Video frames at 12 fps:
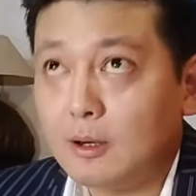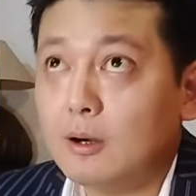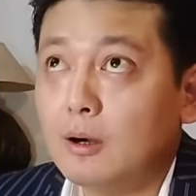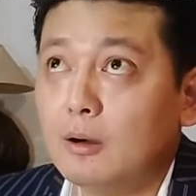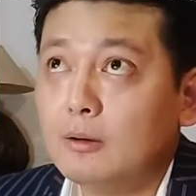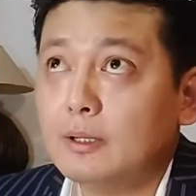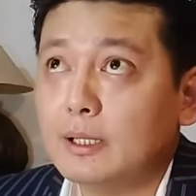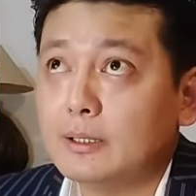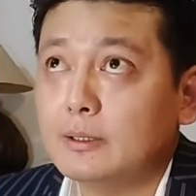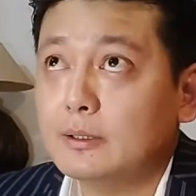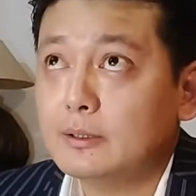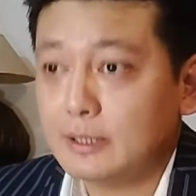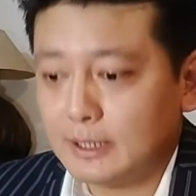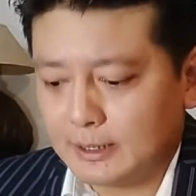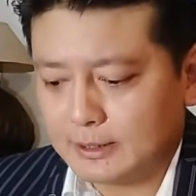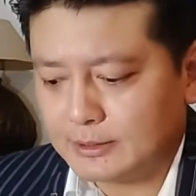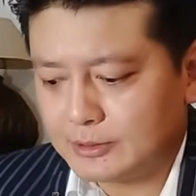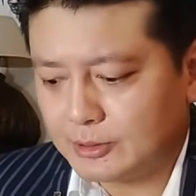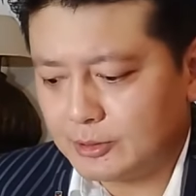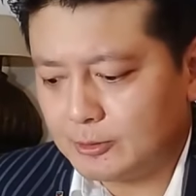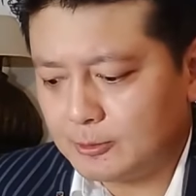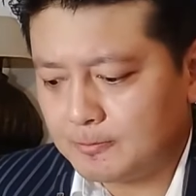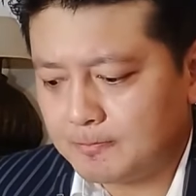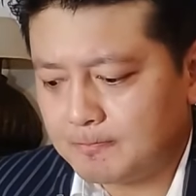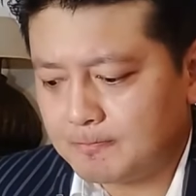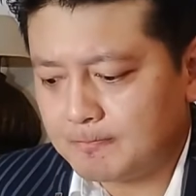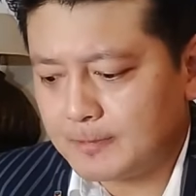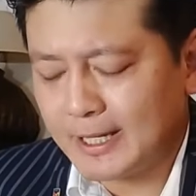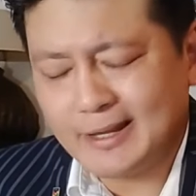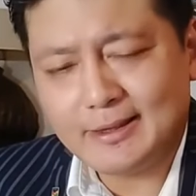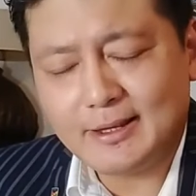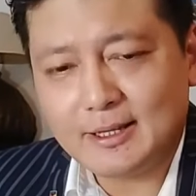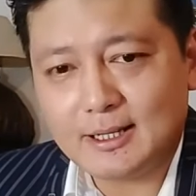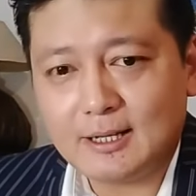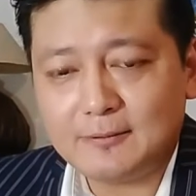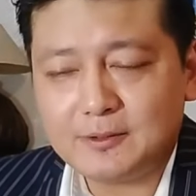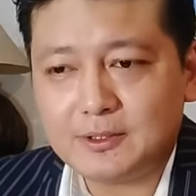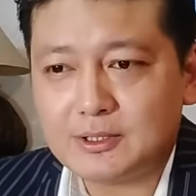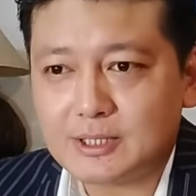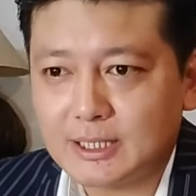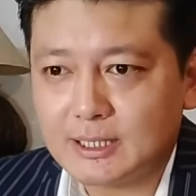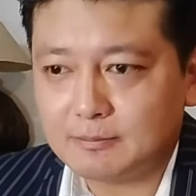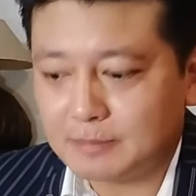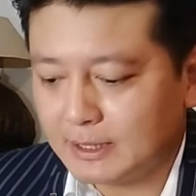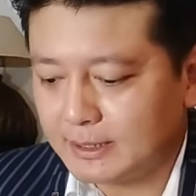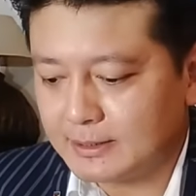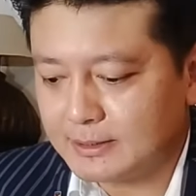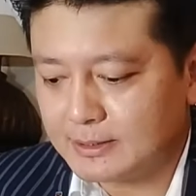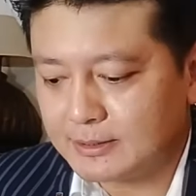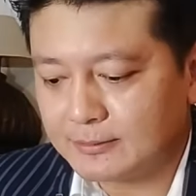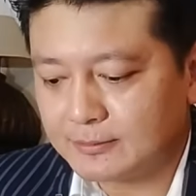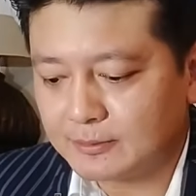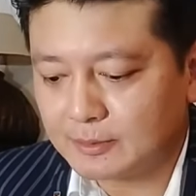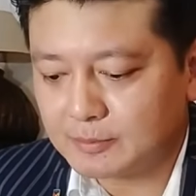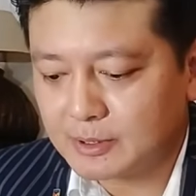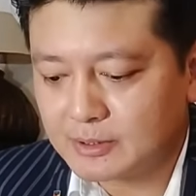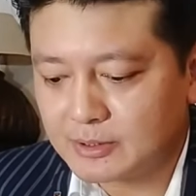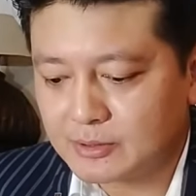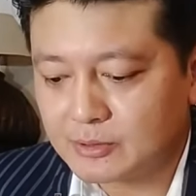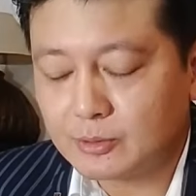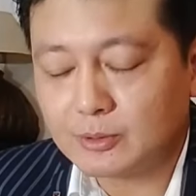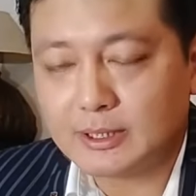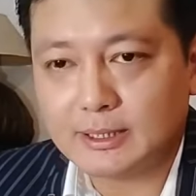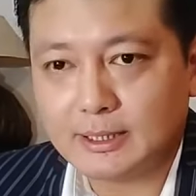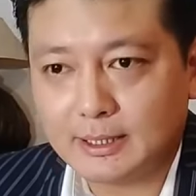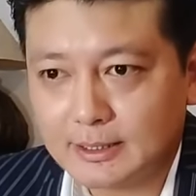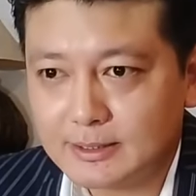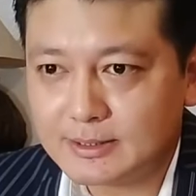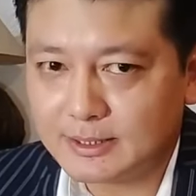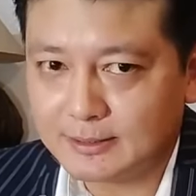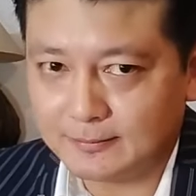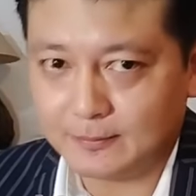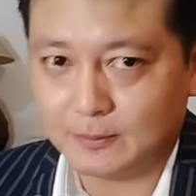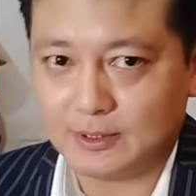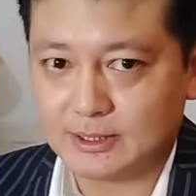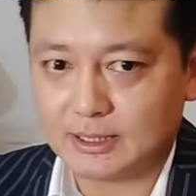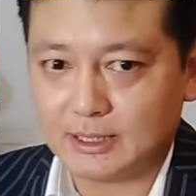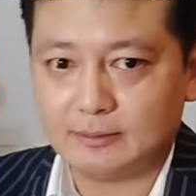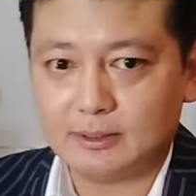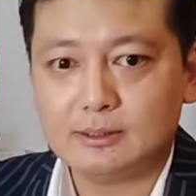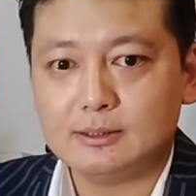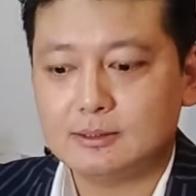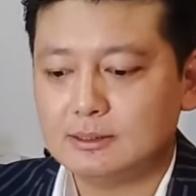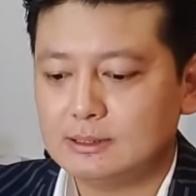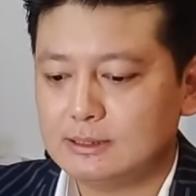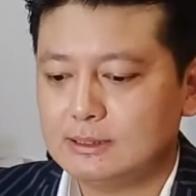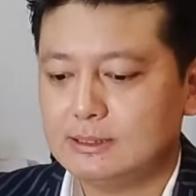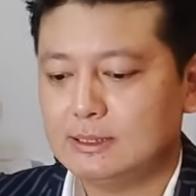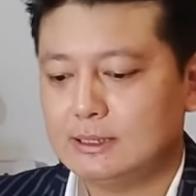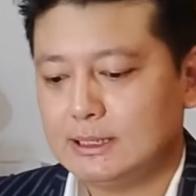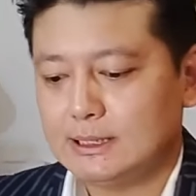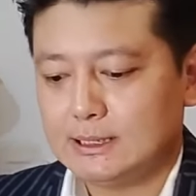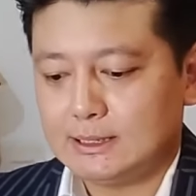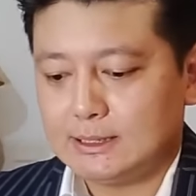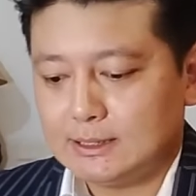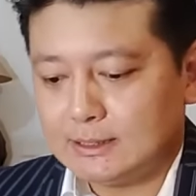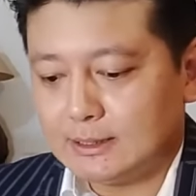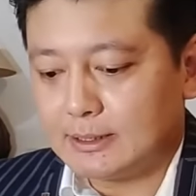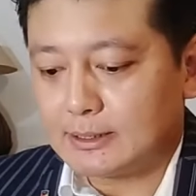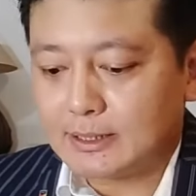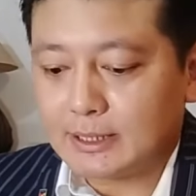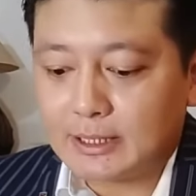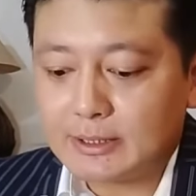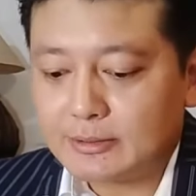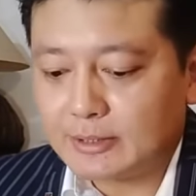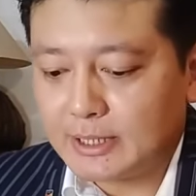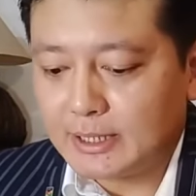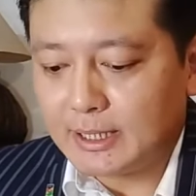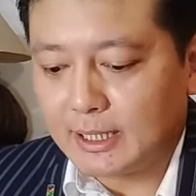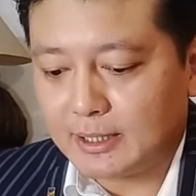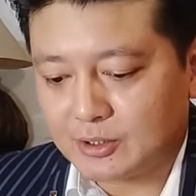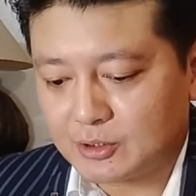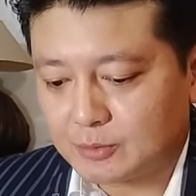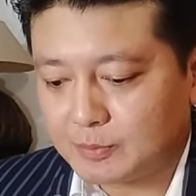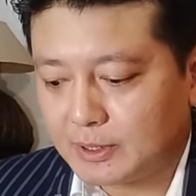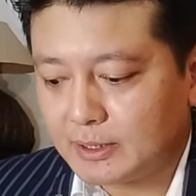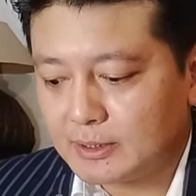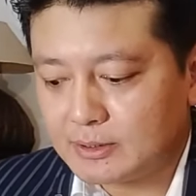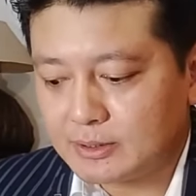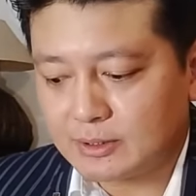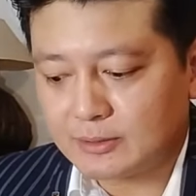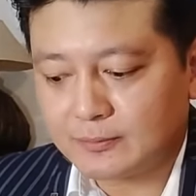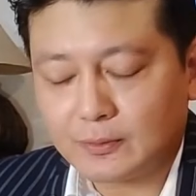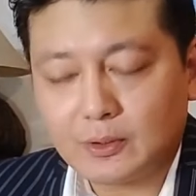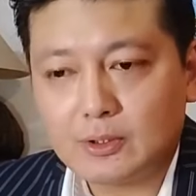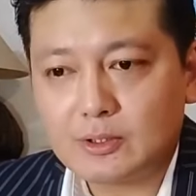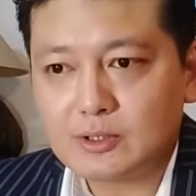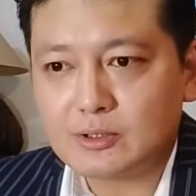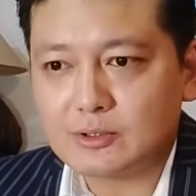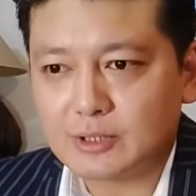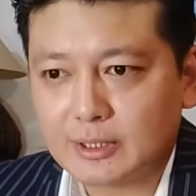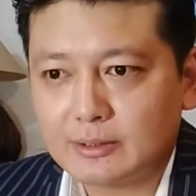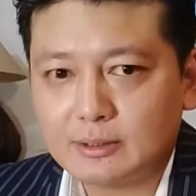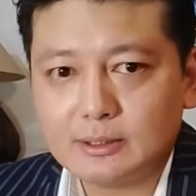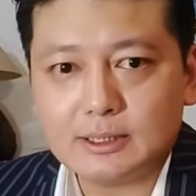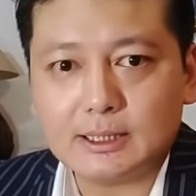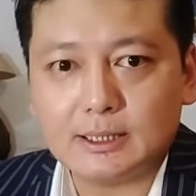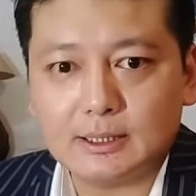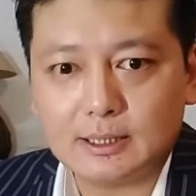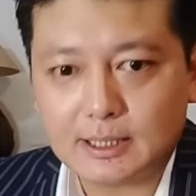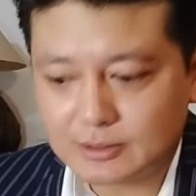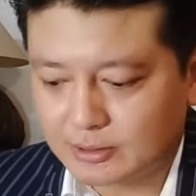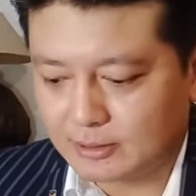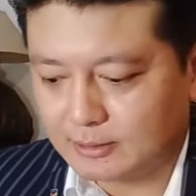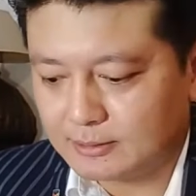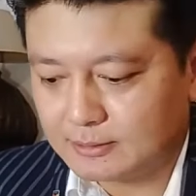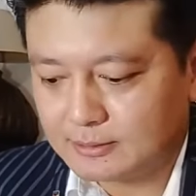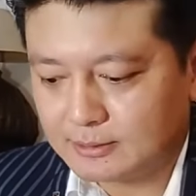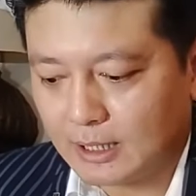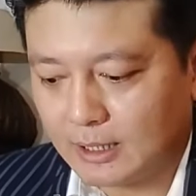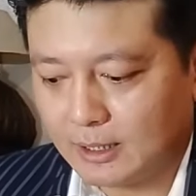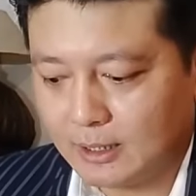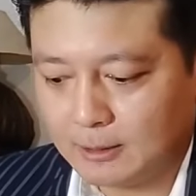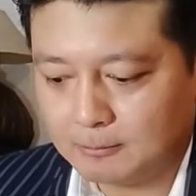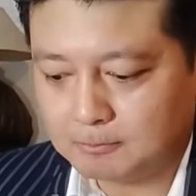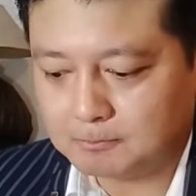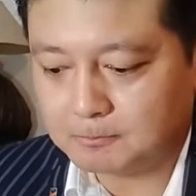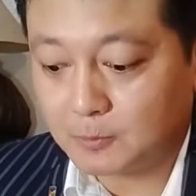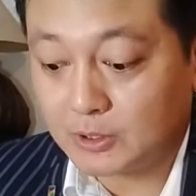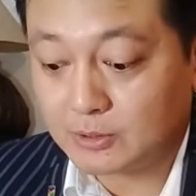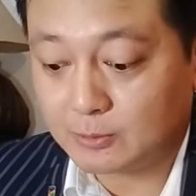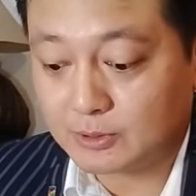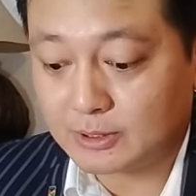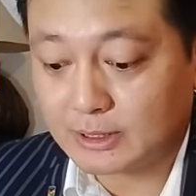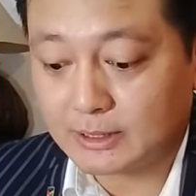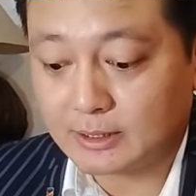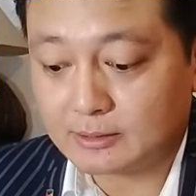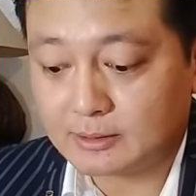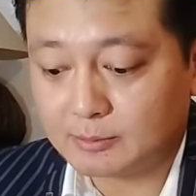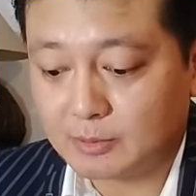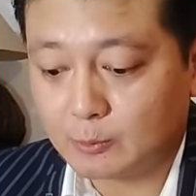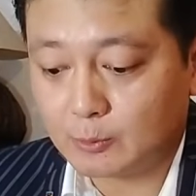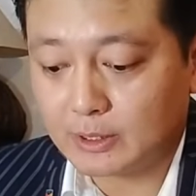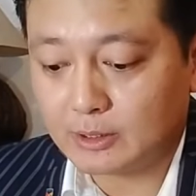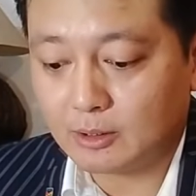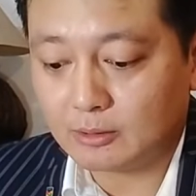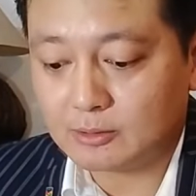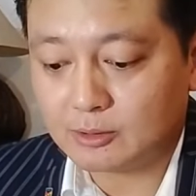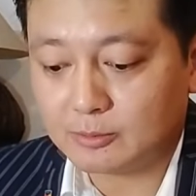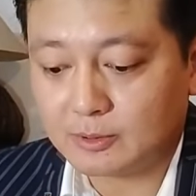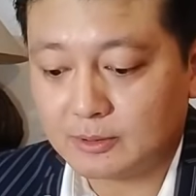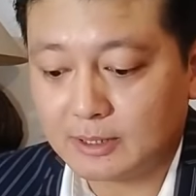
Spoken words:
All right, okay. So India, after its independence from the British rule in 1947, the country had experienced its first general election, which was conducted between October